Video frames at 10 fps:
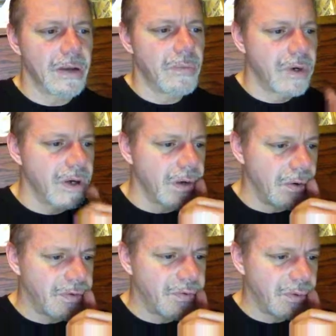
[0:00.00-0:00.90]
We're going to go
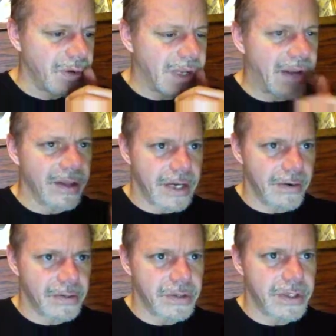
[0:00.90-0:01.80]
through a lot of the
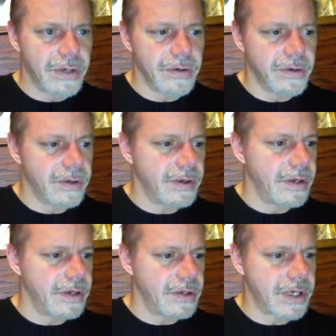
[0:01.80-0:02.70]
characters here
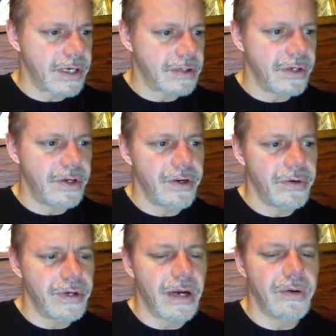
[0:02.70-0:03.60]
as I continue to go
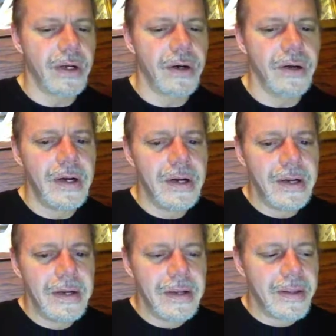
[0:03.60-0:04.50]
down here.
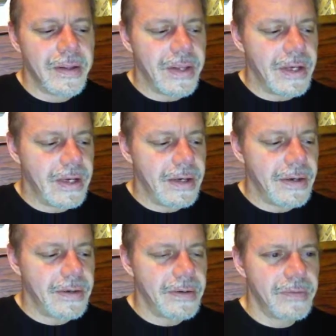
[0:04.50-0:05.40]
The
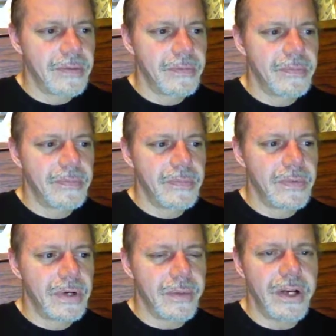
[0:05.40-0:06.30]

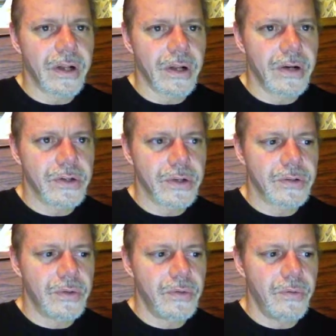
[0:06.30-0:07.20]
Commedia dell'arte is
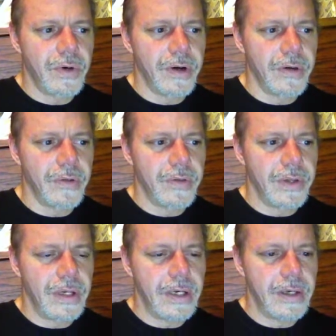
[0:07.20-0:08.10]
also where
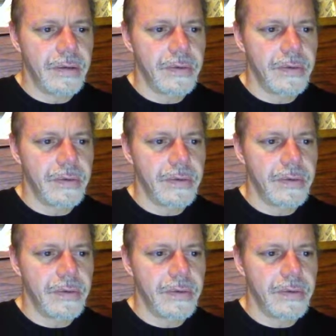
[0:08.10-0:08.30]
the